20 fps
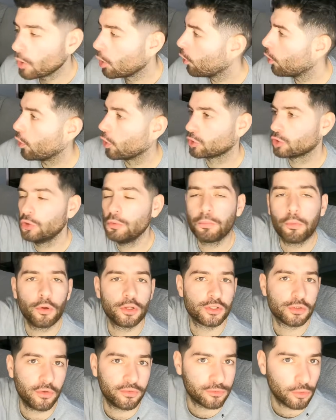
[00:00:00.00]
Or 2
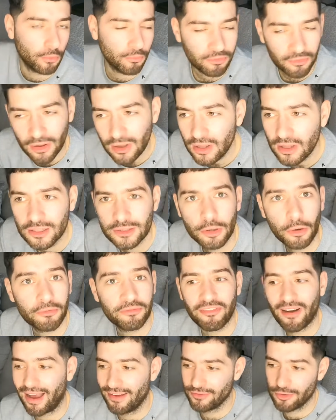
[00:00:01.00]
points off
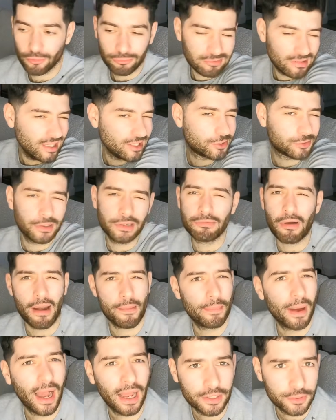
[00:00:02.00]
top 5. You're literally
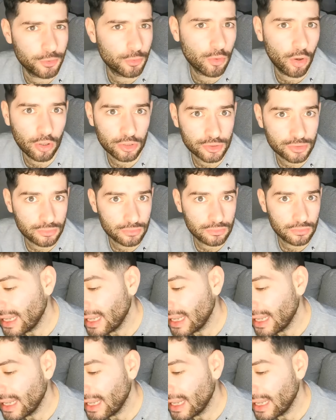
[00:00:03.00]
right behind Newcastle.